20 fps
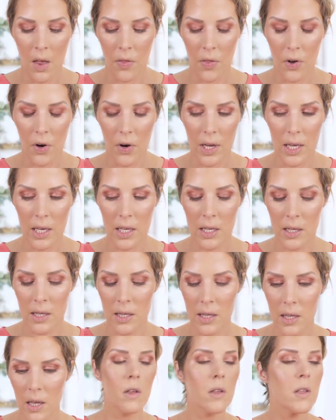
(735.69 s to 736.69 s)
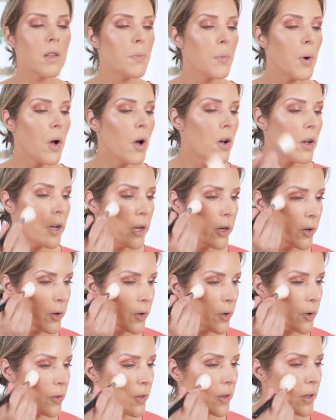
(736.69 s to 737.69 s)
There is a spa
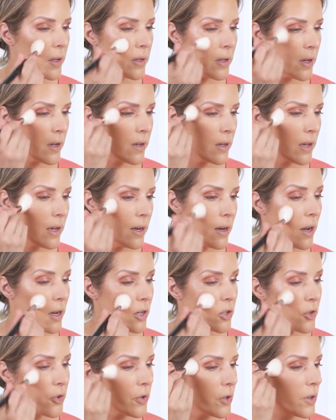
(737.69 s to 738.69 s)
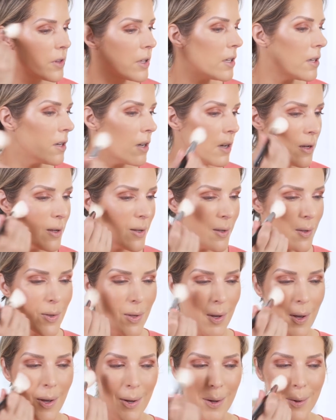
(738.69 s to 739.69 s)
here that does in Nashville that
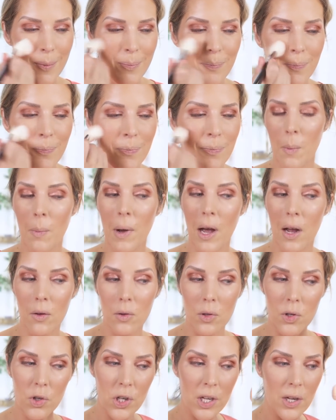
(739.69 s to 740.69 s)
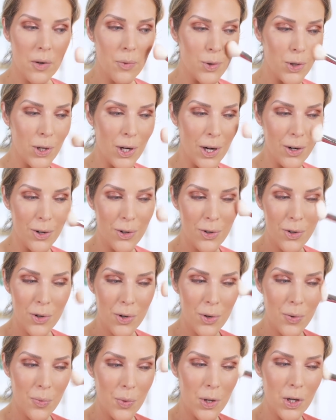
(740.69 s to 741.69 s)
does um, Biologique
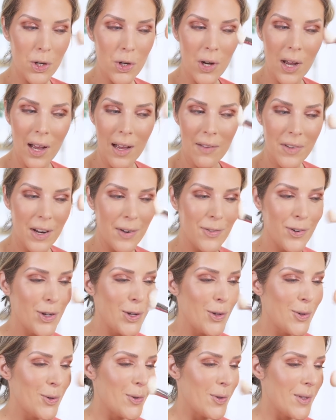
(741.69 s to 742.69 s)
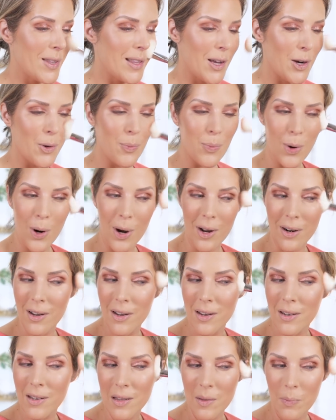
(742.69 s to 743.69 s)
Recherche, which I've never used their
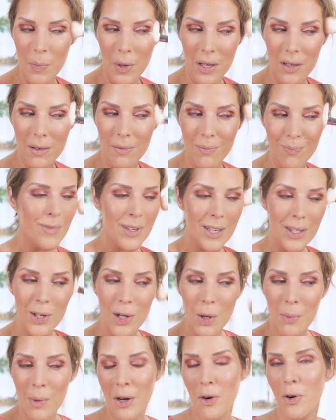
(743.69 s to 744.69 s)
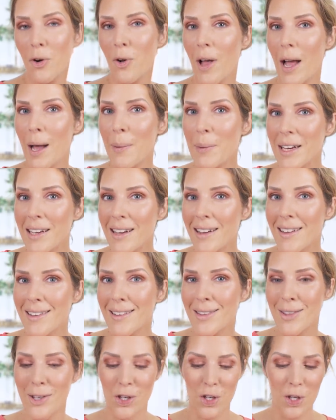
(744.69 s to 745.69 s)
products, but you know, my girl Abby
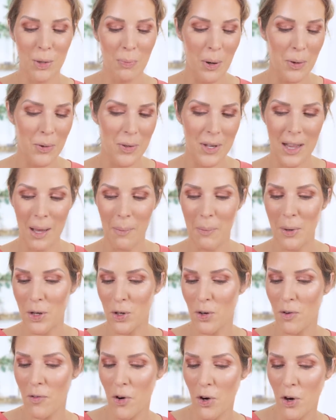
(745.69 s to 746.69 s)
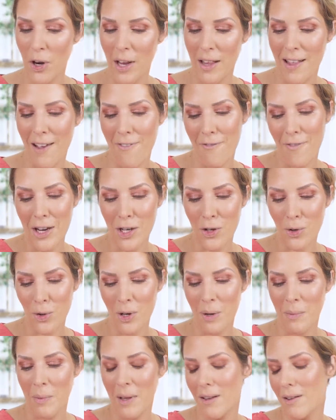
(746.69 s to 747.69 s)
does, and she posted that picture of her getting that facial,
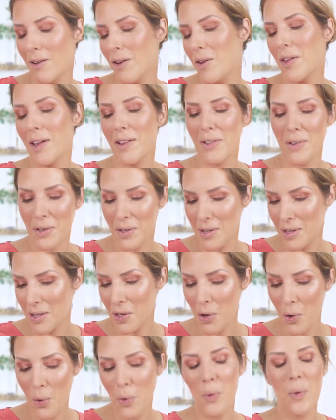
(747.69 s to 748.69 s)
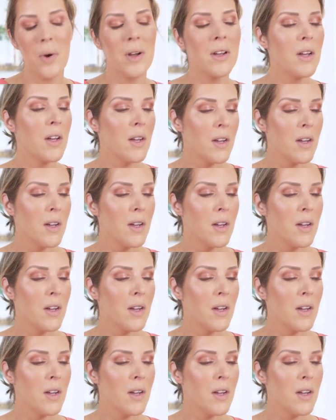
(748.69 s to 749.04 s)
and I'm like, oh, that looks so